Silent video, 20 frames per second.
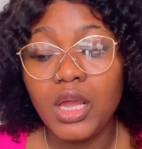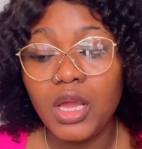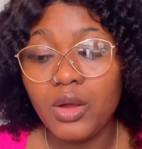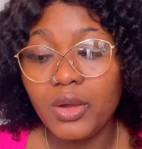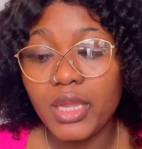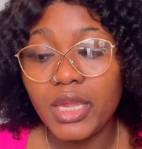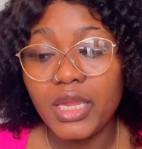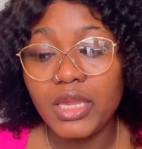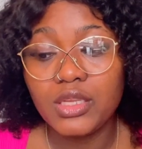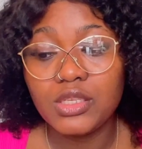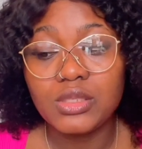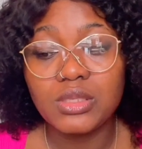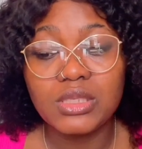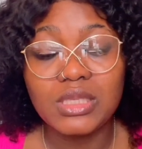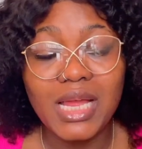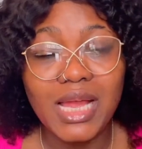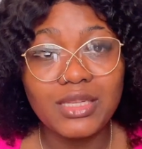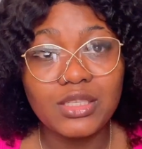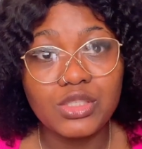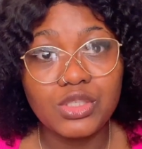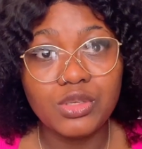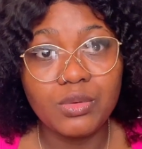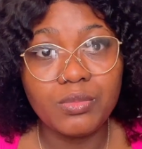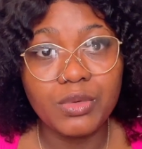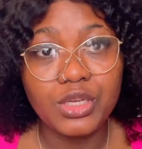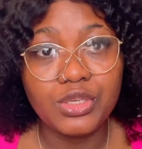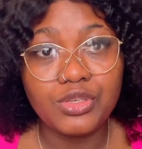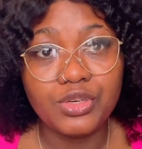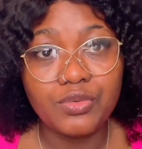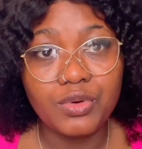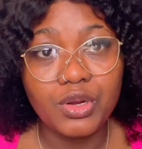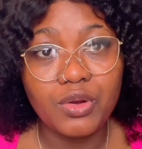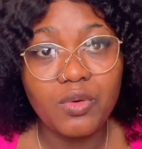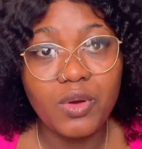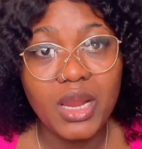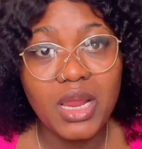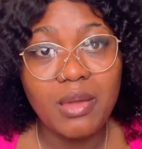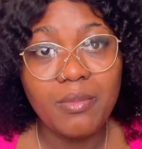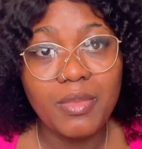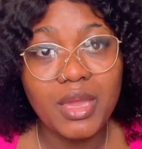Okay, so that's your major
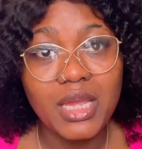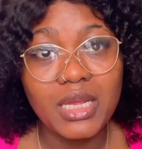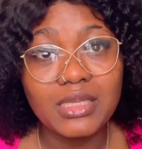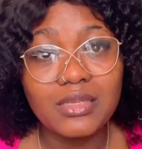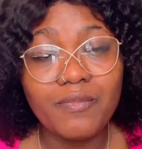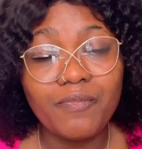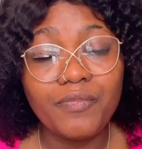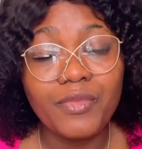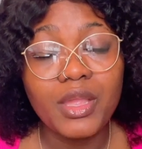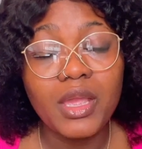requirement.